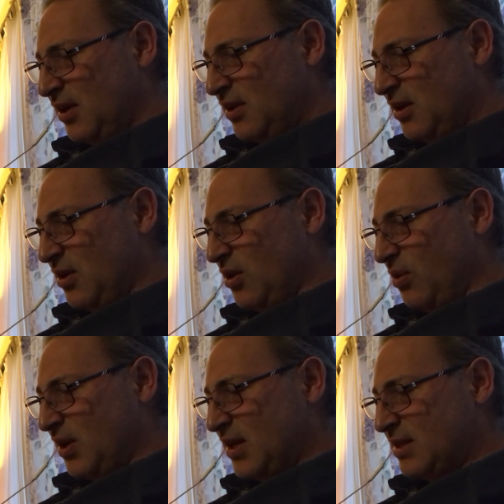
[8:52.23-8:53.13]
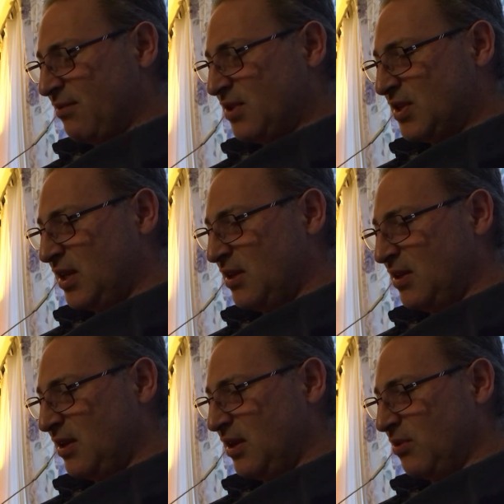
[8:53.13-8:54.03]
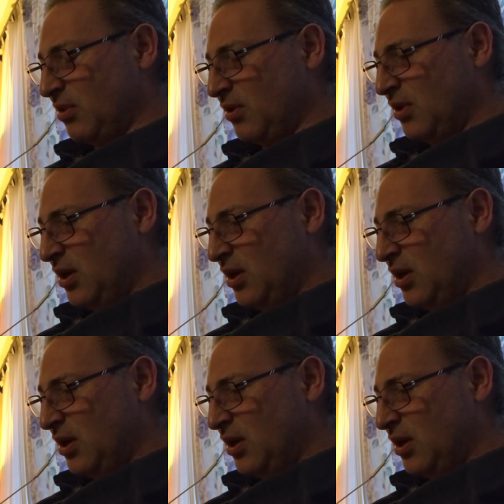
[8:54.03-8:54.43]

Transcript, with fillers: that no one has ever seen the equal.